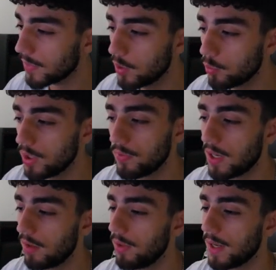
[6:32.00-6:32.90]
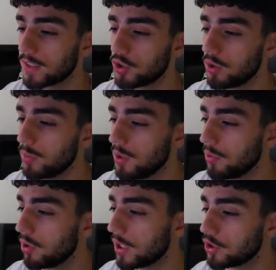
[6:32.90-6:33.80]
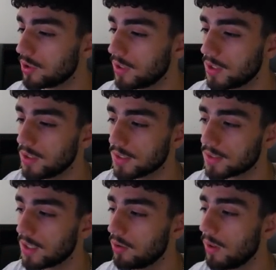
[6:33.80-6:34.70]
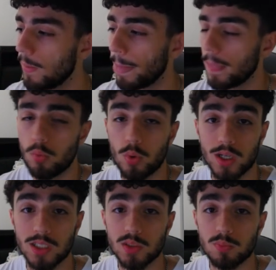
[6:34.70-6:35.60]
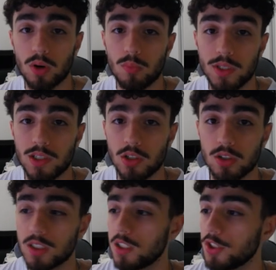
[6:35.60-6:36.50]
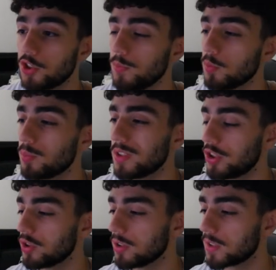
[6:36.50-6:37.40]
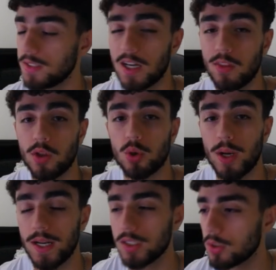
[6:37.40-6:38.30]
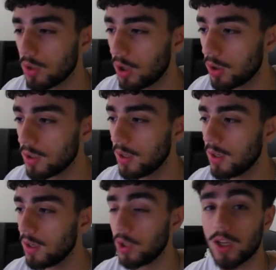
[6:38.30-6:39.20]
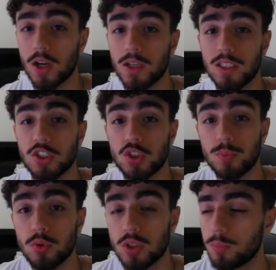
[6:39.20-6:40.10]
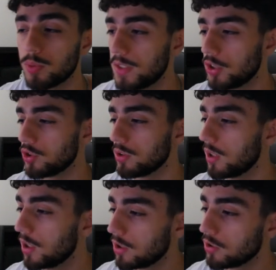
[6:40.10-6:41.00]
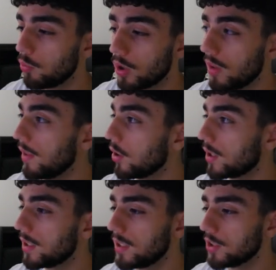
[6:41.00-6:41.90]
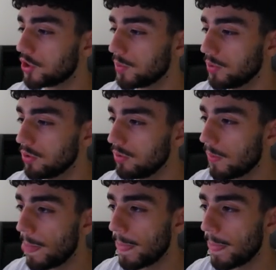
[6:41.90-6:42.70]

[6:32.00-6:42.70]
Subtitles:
And we even have that external manipulation in a discount. Where can smart money look to distribute positions? Because now that they're entered long, they got to distribute their position. Where are they looking to distribute?